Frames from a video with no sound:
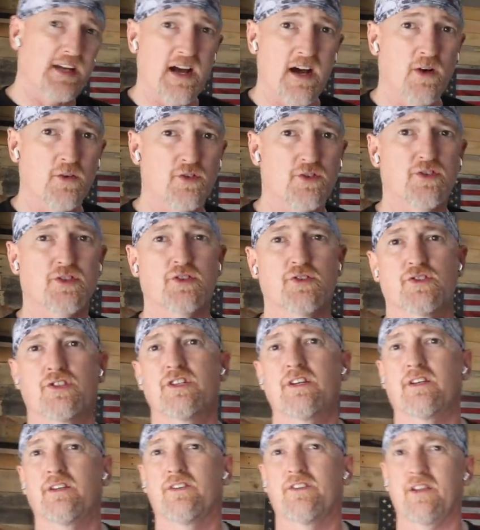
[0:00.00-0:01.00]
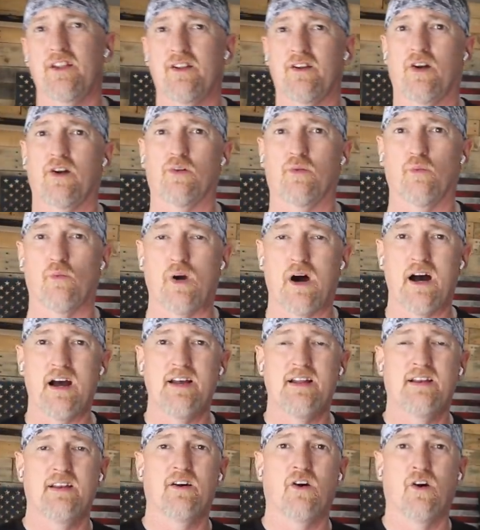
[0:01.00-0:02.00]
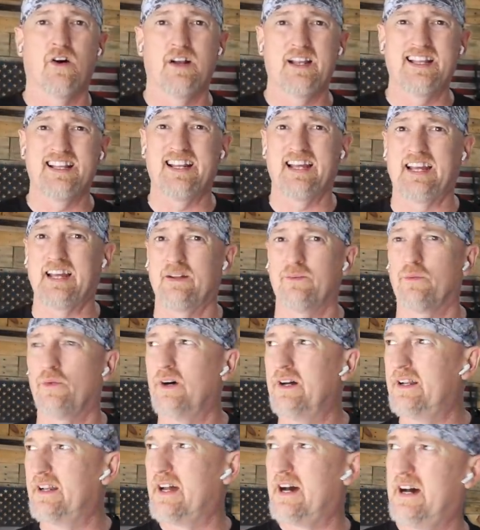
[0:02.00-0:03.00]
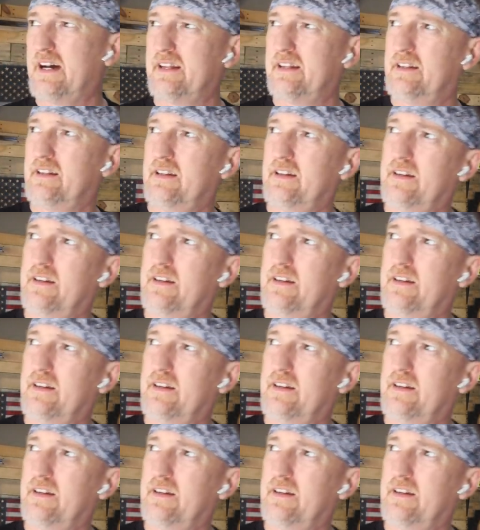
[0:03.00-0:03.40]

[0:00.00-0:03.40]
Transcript: couch so she can set her wine on it and whatnot.